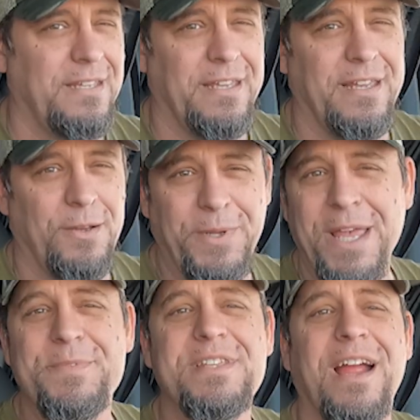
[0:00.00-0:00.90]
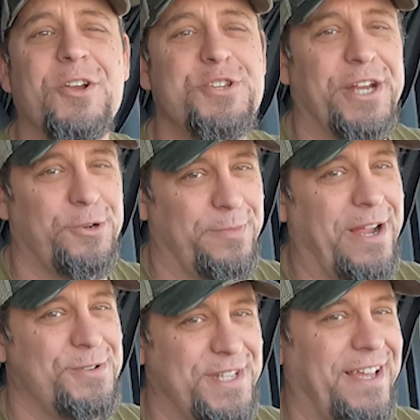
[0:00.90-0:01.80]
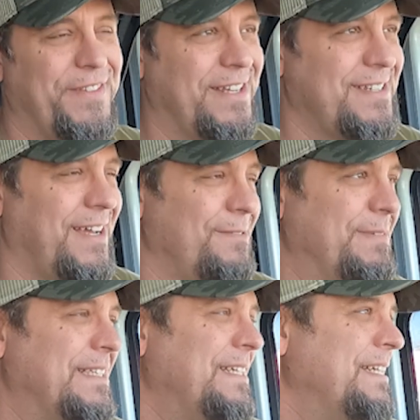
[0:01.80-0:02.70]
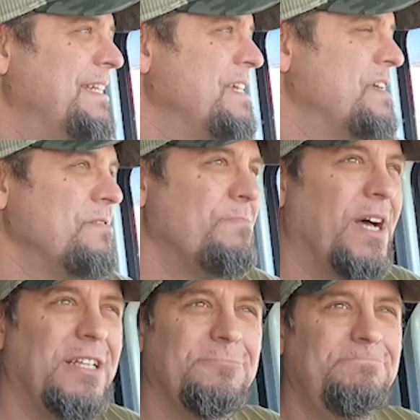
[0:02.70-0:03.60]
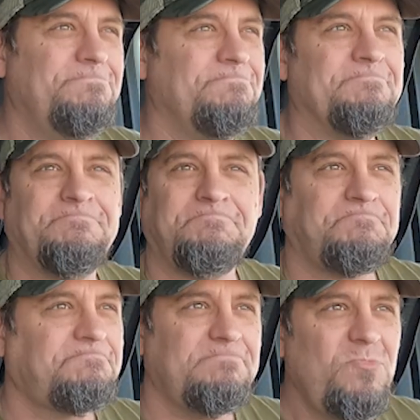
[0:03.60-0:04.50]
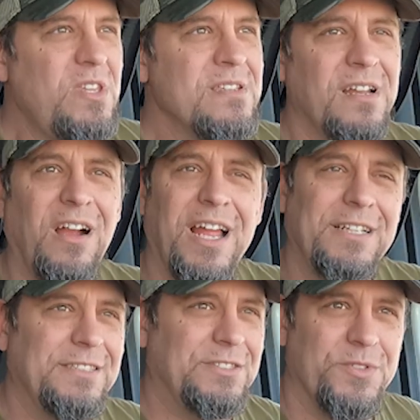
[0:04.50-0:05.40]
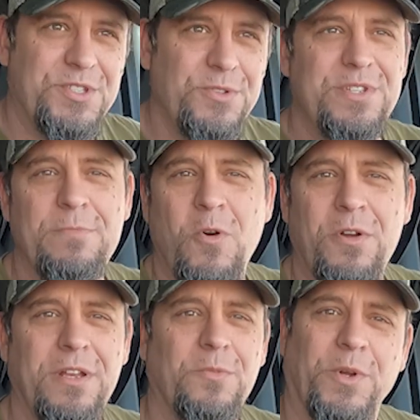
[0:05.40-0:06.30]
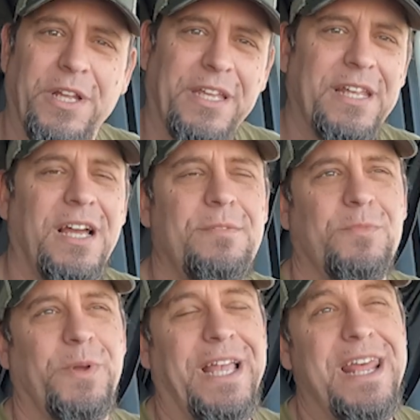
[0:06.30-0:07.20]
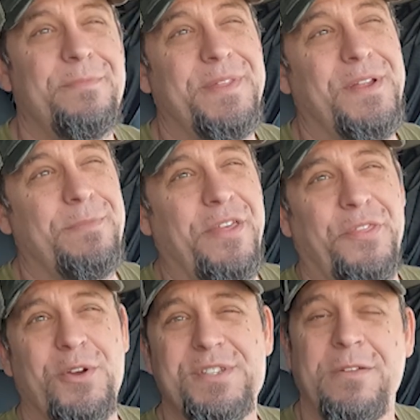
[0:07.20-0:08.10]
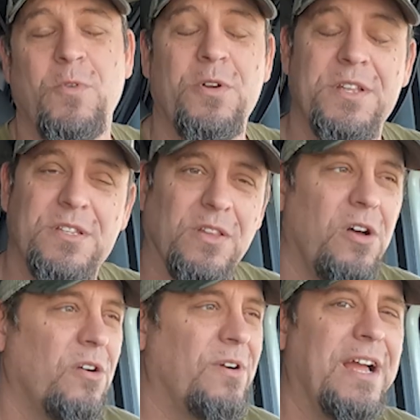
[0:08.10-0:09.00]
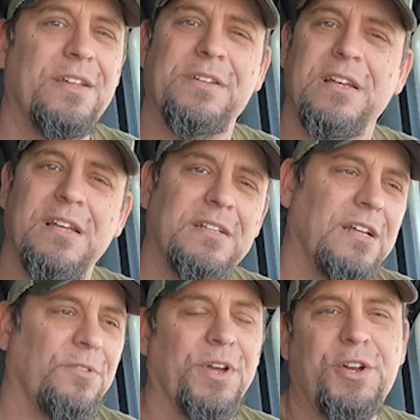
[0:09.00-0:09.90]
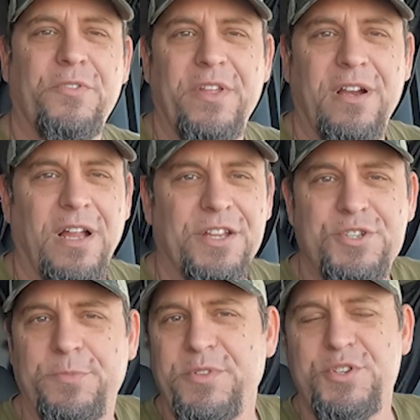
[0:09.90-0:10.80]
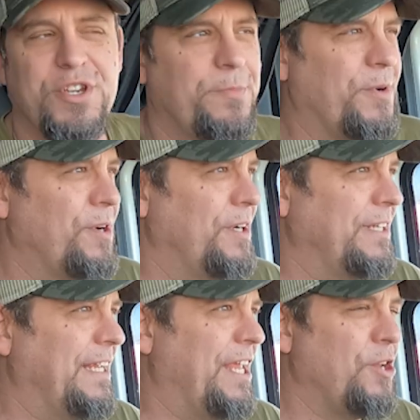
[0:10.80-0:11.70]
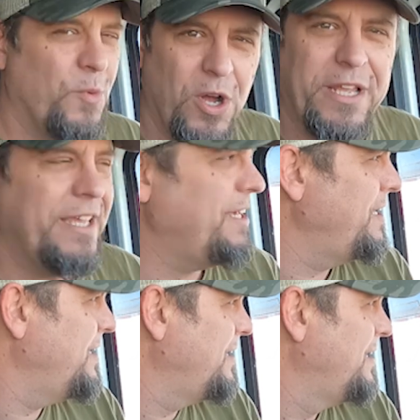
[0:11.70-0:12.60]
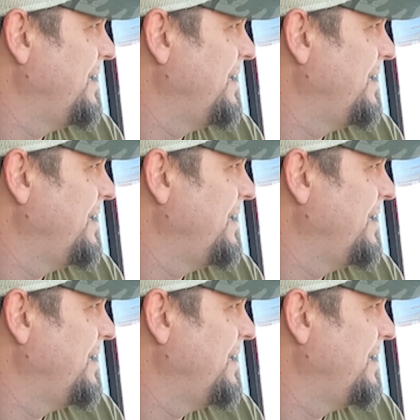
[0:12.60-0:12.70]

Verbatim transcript: yeah, we got the tire checker by our side that time. But I said, all right, so it's Tuesday morning. We're going to get up. We got to be there by Thursday morning. It's a long route. I run over there, I show up to the shipper, and you walk in,